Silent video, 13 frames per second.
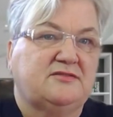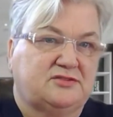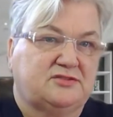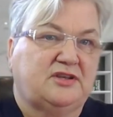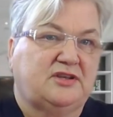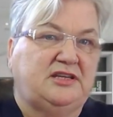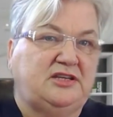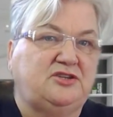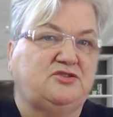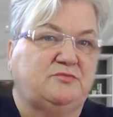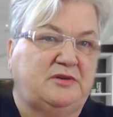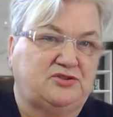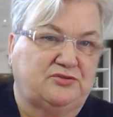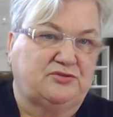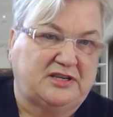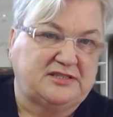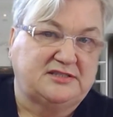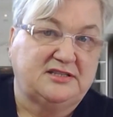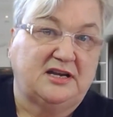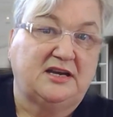So they need to make sure that's
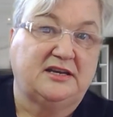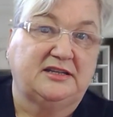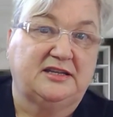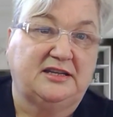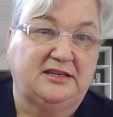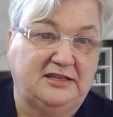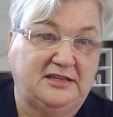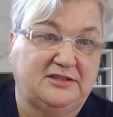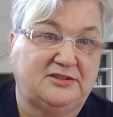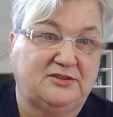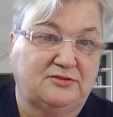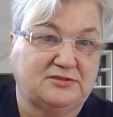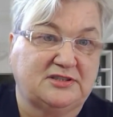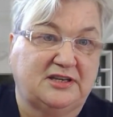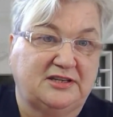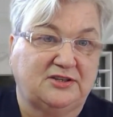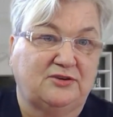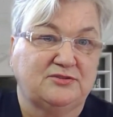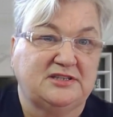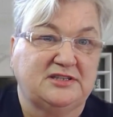done, and they need those kind of
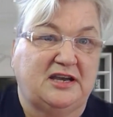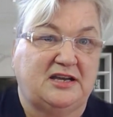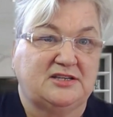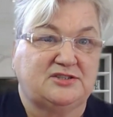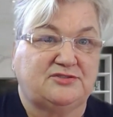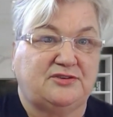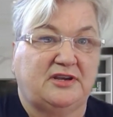closing costs, right?